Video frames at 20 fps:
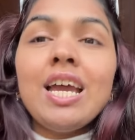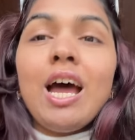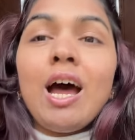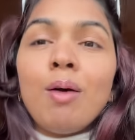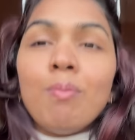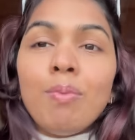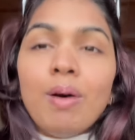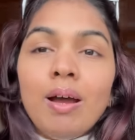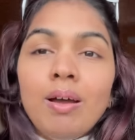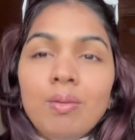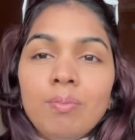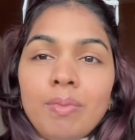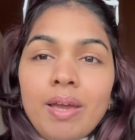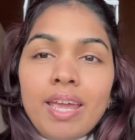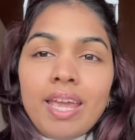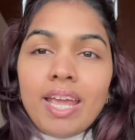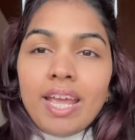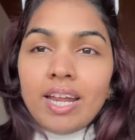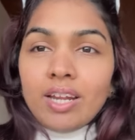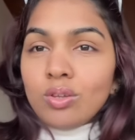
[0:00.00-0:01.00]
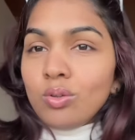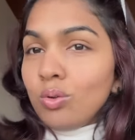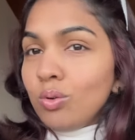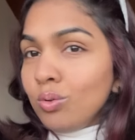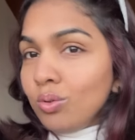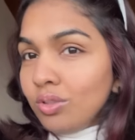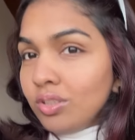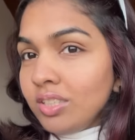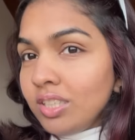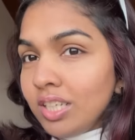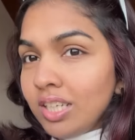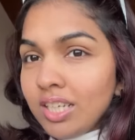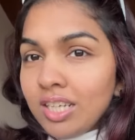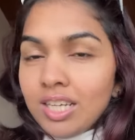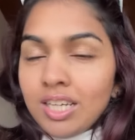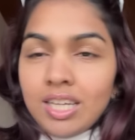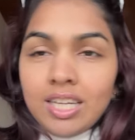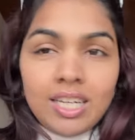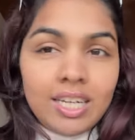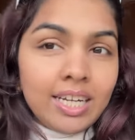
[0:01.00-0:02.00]
Abba, my hair though looks
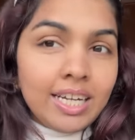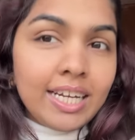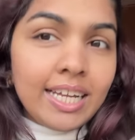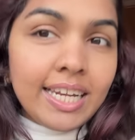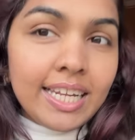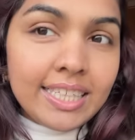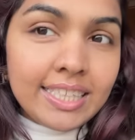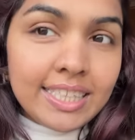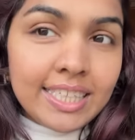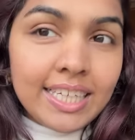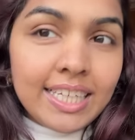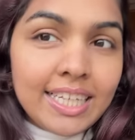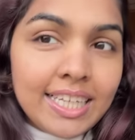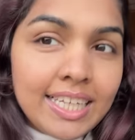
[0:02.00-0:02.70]
crazy.